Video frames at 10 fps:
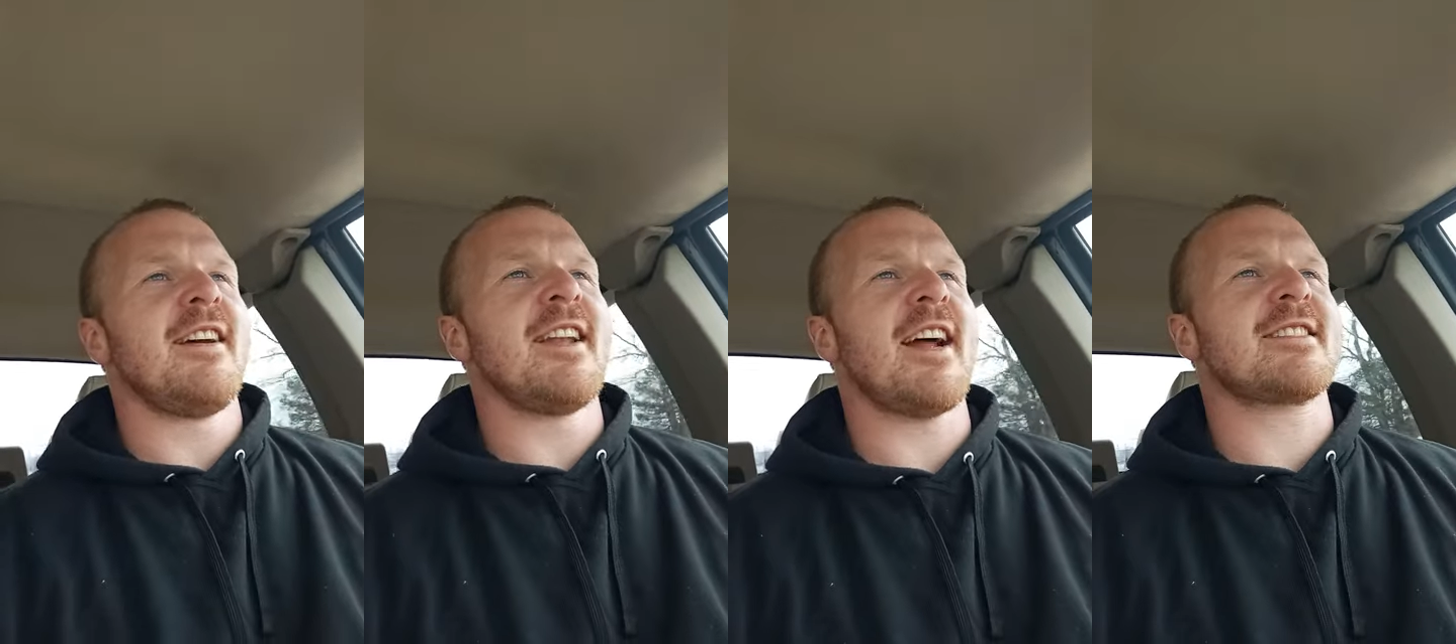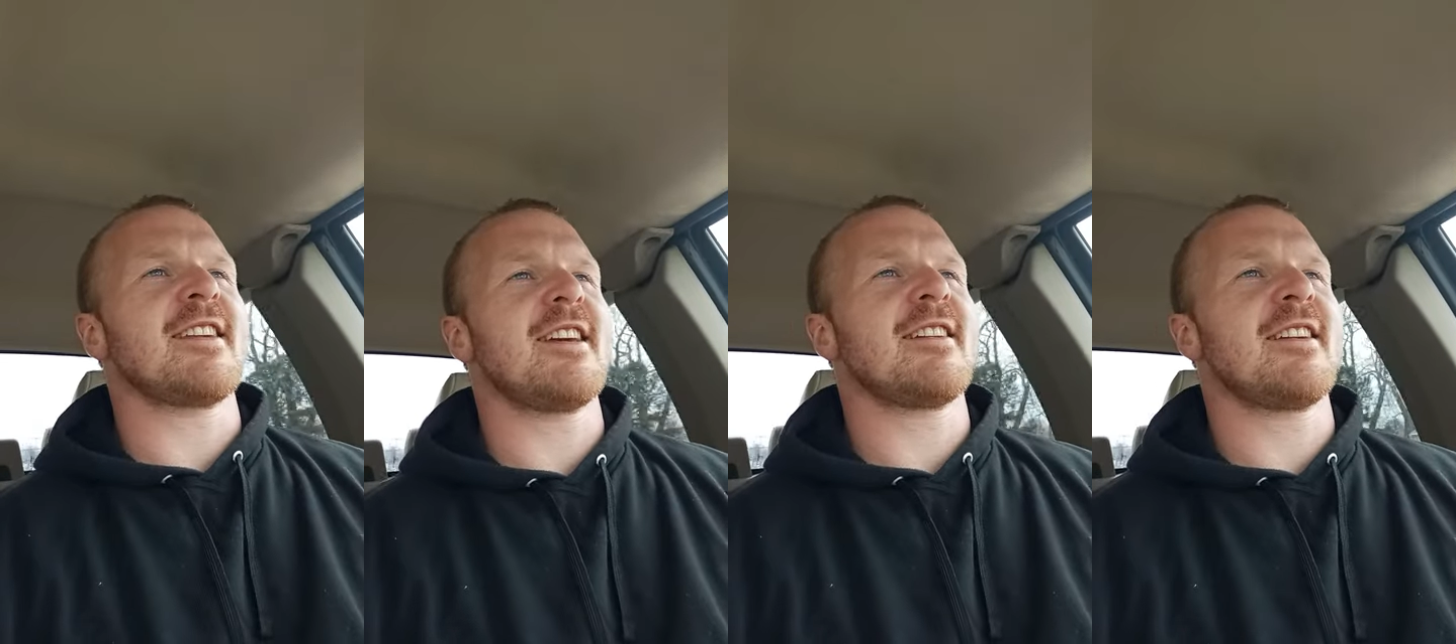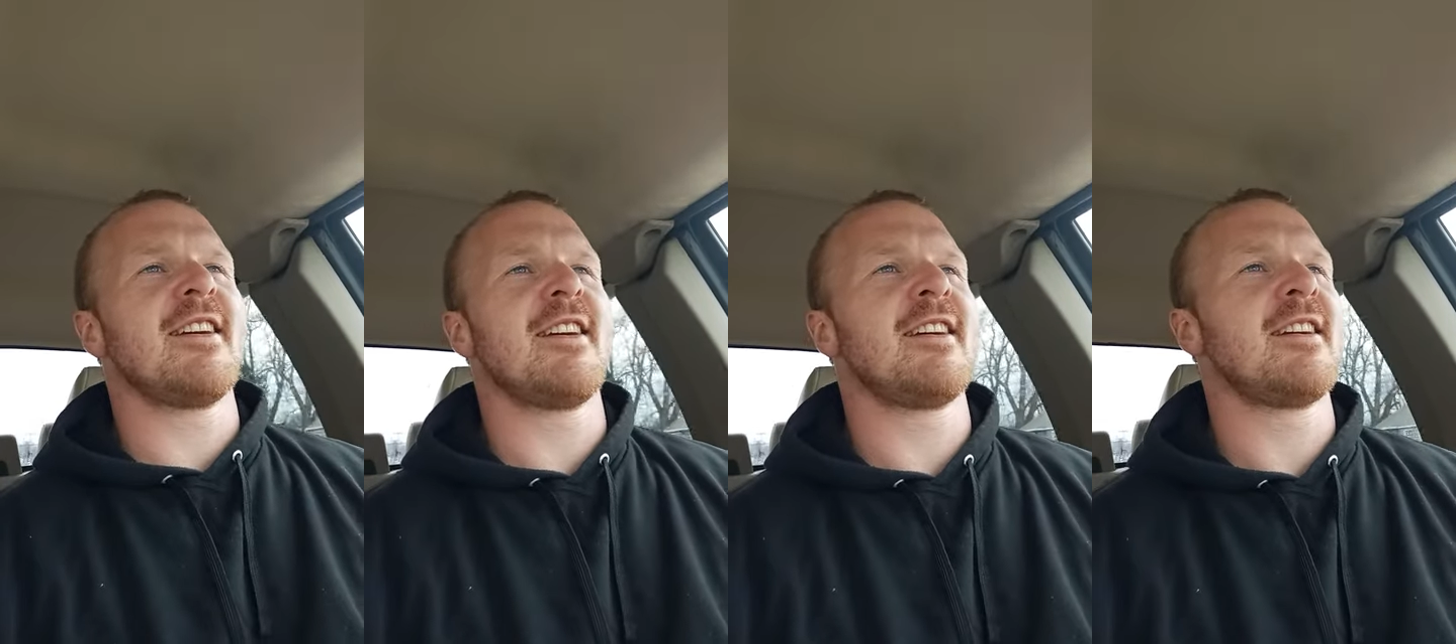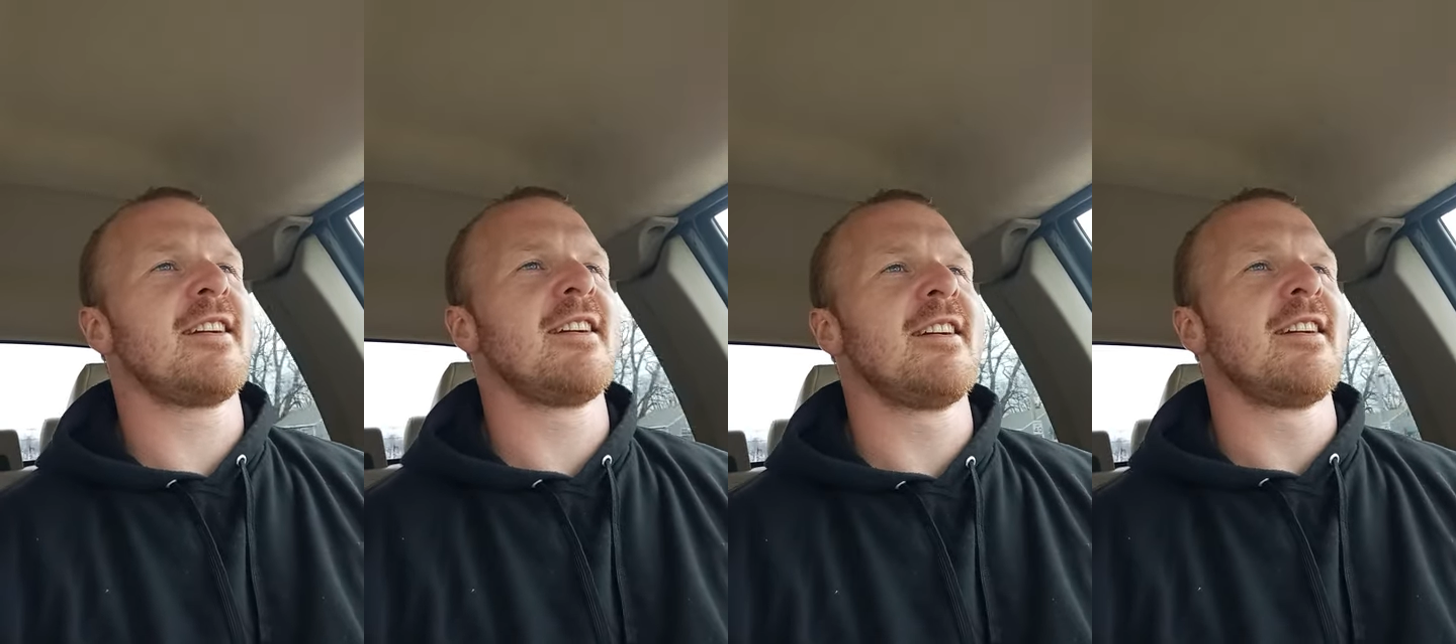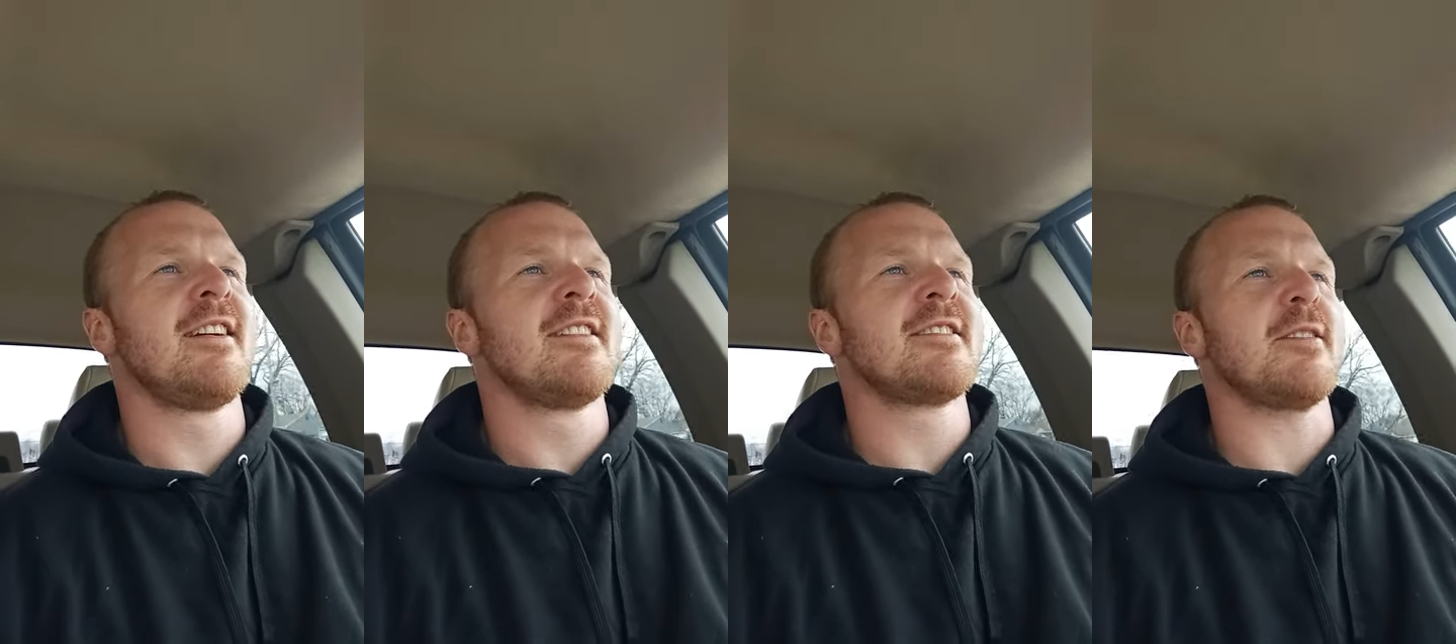And that's like
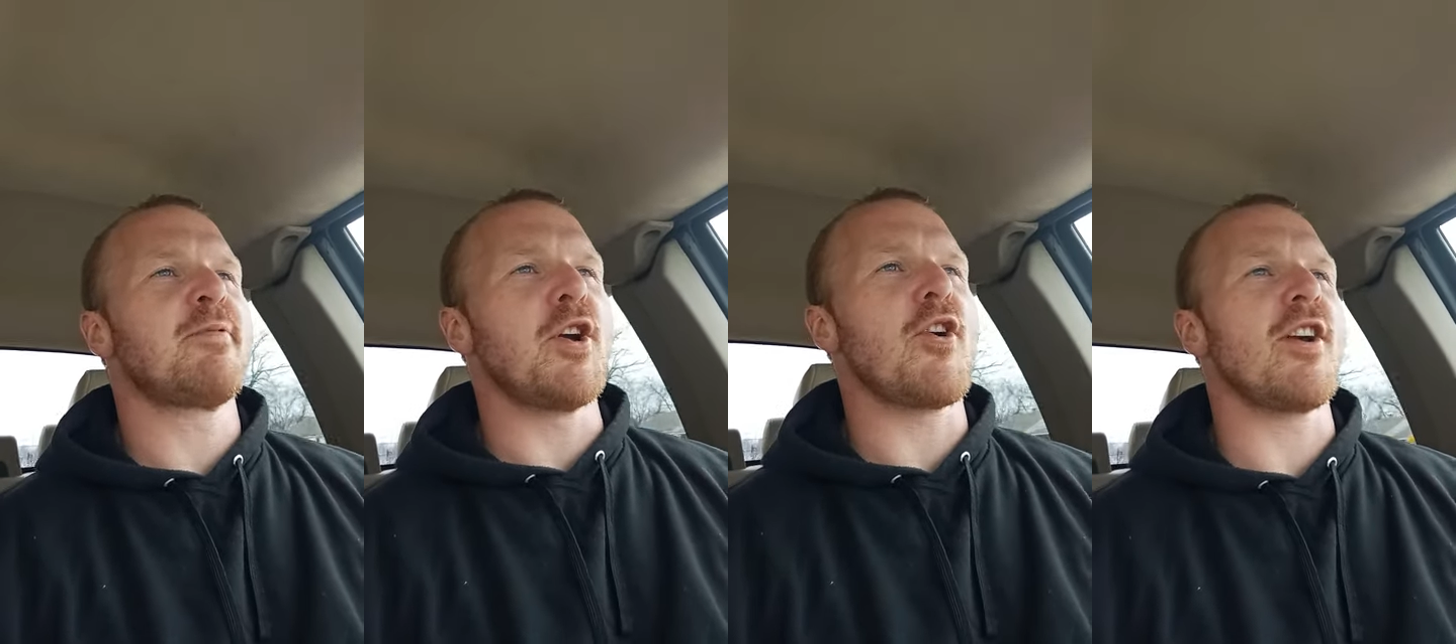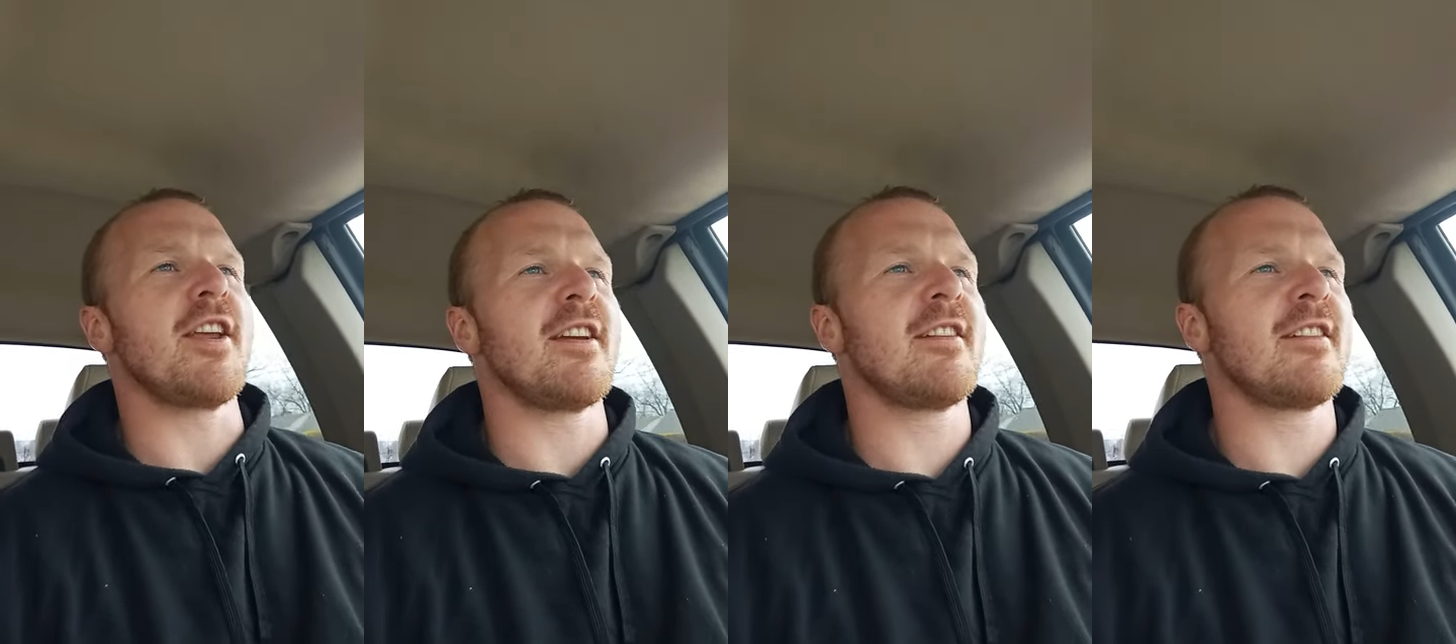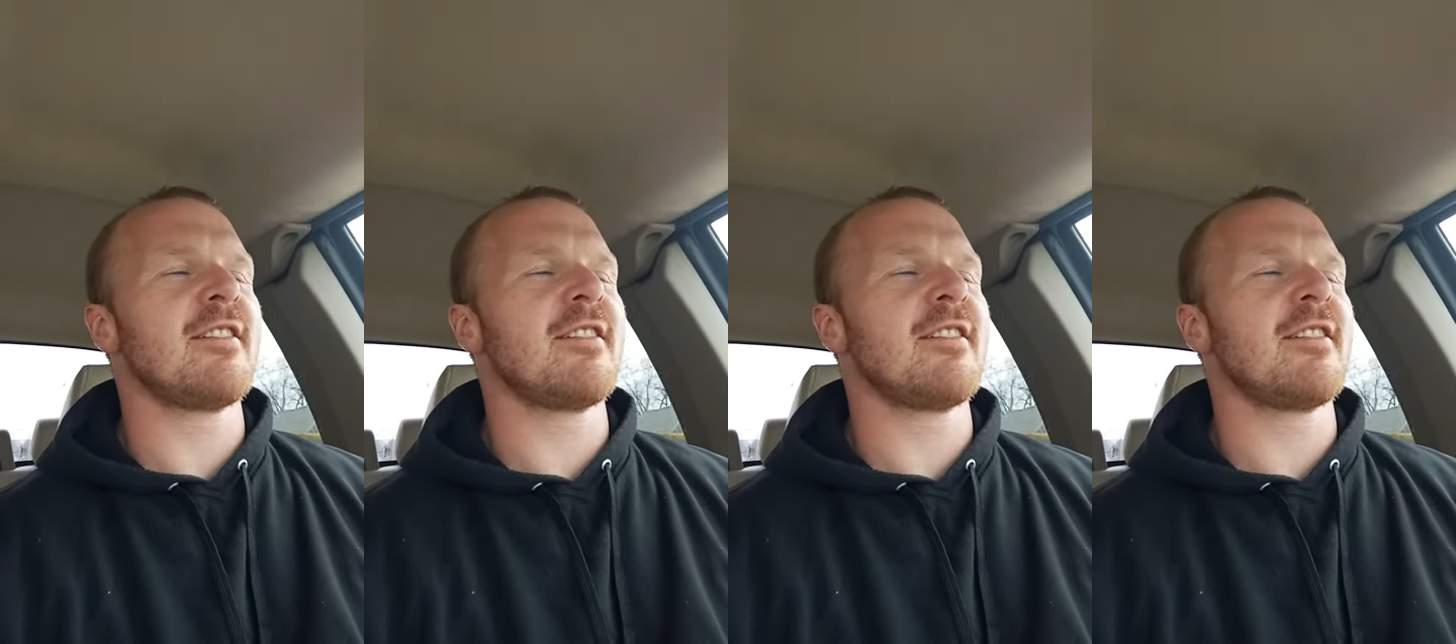it's like purity.